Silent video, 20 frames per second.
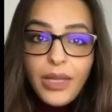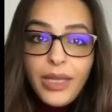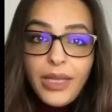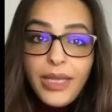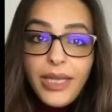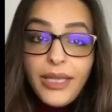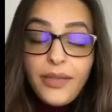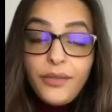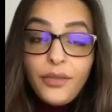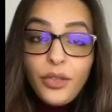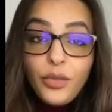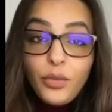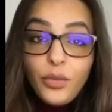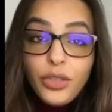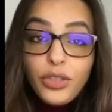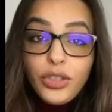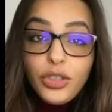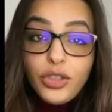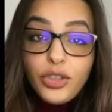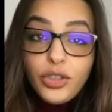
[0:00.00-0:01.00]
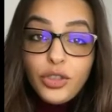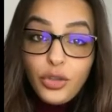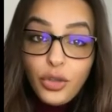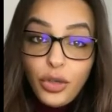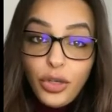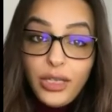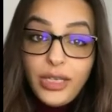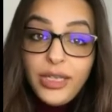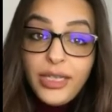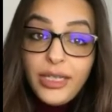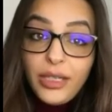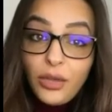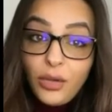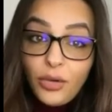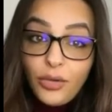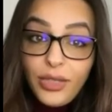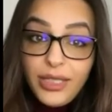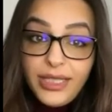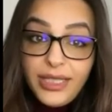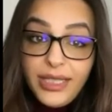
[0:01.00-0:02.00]
If you want to join an
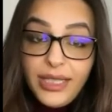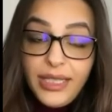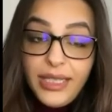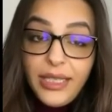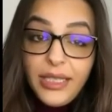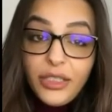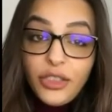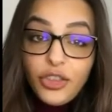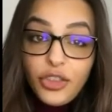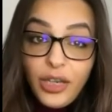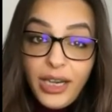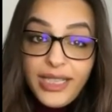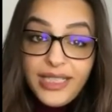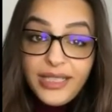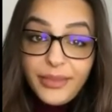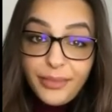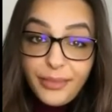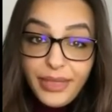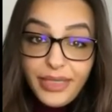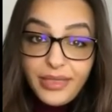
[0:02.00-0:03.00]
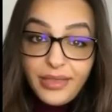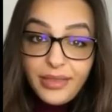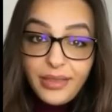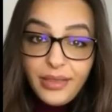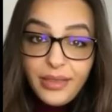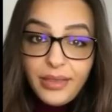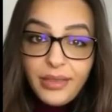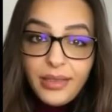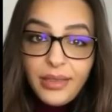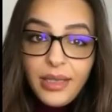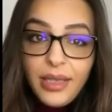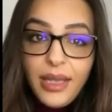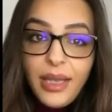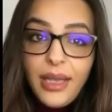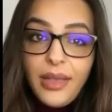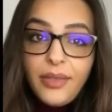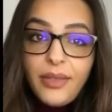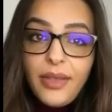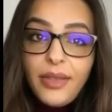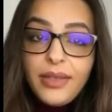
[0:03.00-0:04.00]
already trading business,
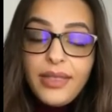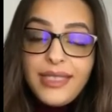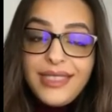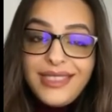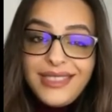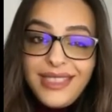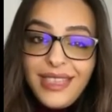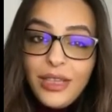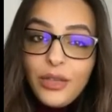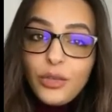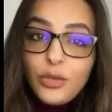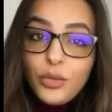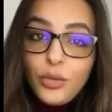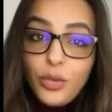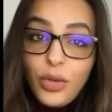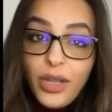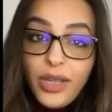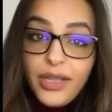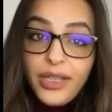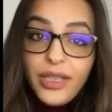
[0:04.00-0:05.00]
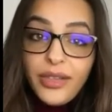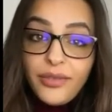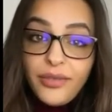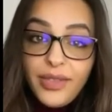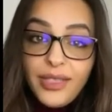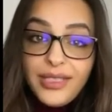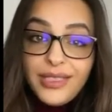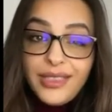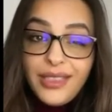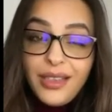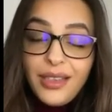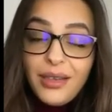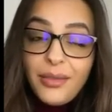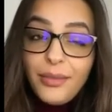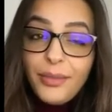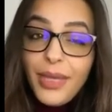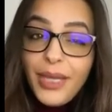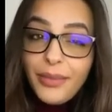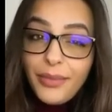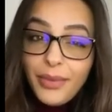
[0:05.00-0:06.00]
then the skilled worker visa
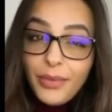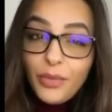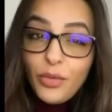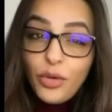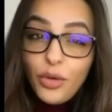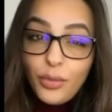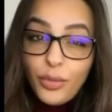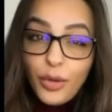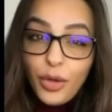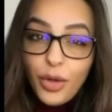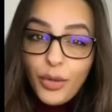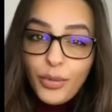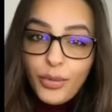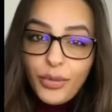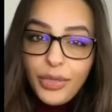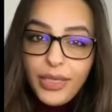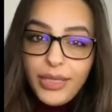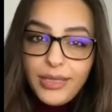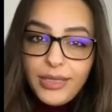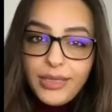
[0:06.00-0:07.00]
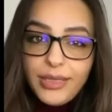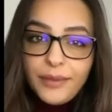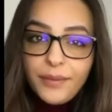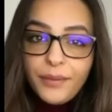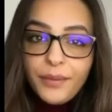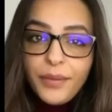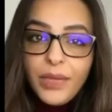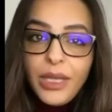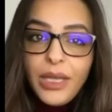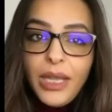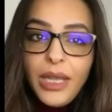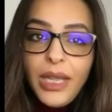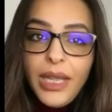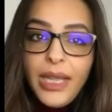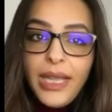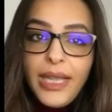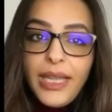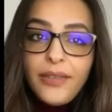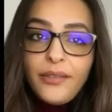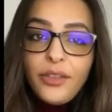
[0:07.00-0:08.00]
may be more appropriate.
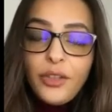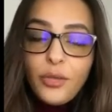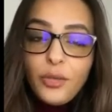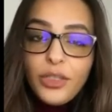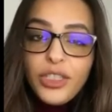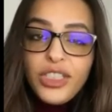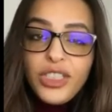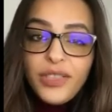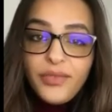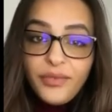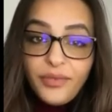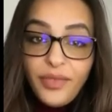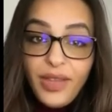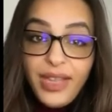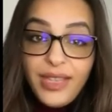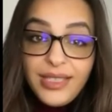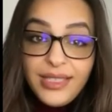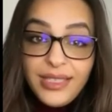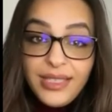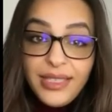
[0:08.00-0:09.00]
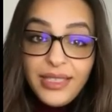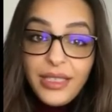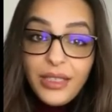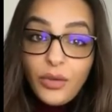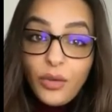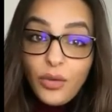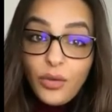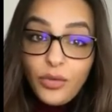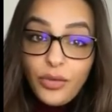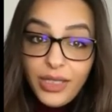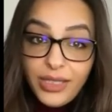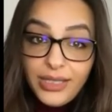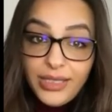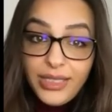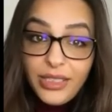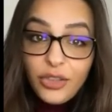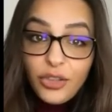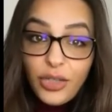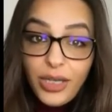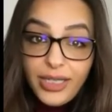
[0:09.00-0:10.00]
If you wish to invest in an
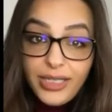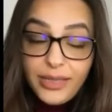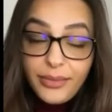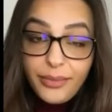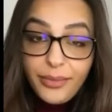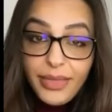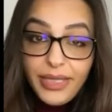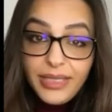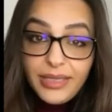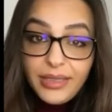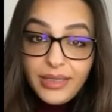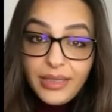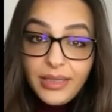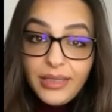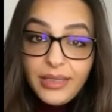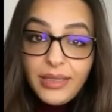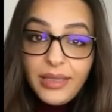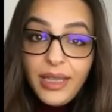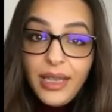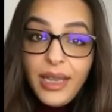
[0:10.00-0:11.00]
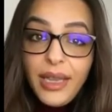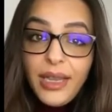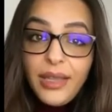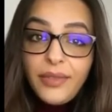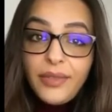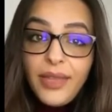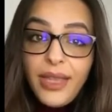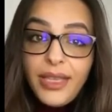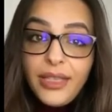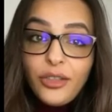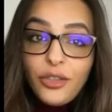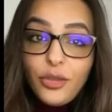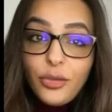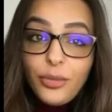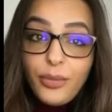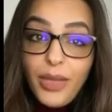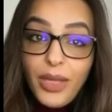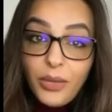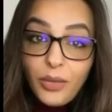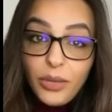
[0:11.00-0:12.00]
already trading business, then you
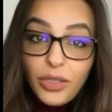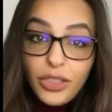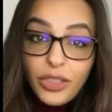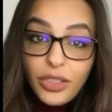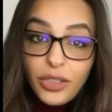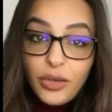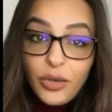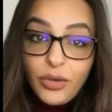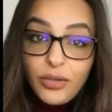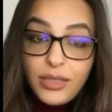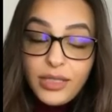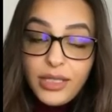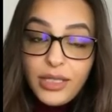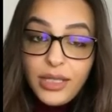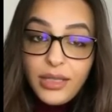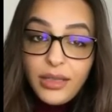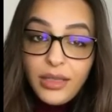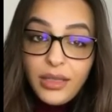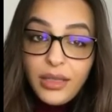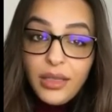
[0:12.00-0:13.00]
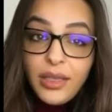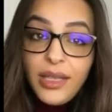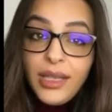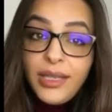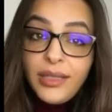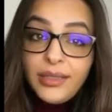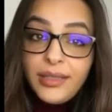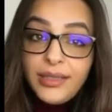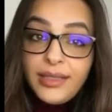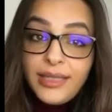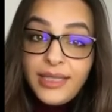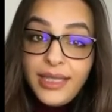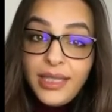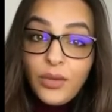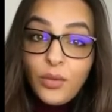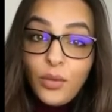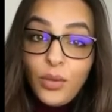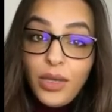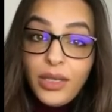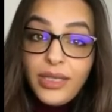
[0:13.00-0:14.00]
may wish to consider the
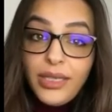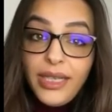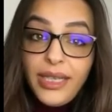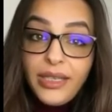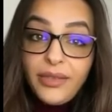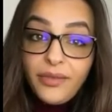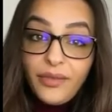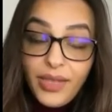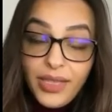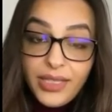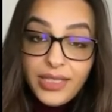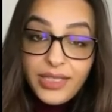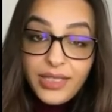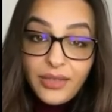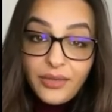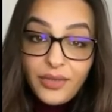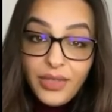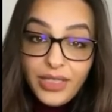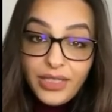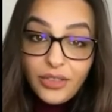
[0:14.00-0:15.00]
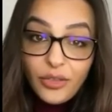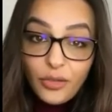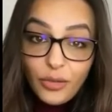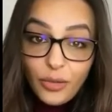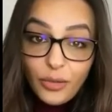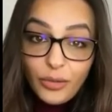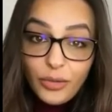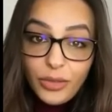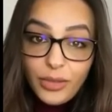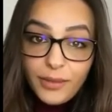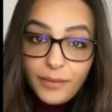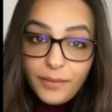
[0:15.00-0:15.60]
Tier 1 investor visa route.